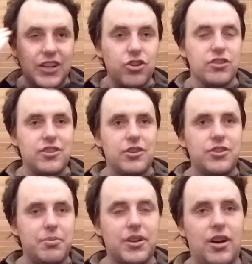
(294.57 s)
they took
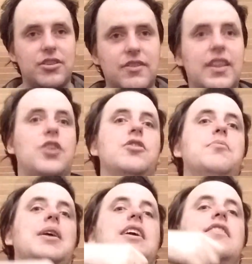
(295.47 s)
security precautions, they
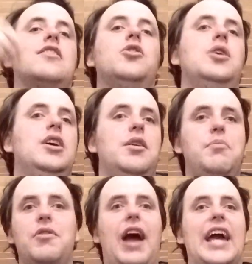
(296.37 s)
couldn't make it so
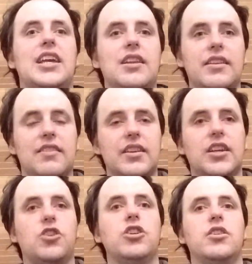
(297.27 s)

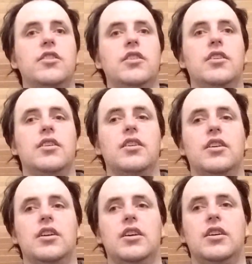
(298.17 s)
miraculously good.
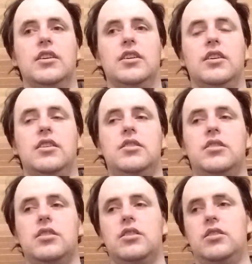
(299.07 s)

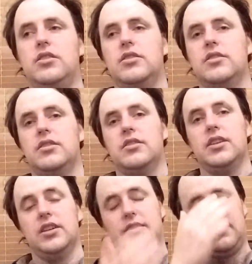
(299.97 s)
Oh,
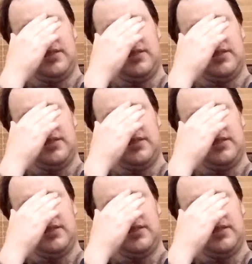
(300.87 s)
sorry.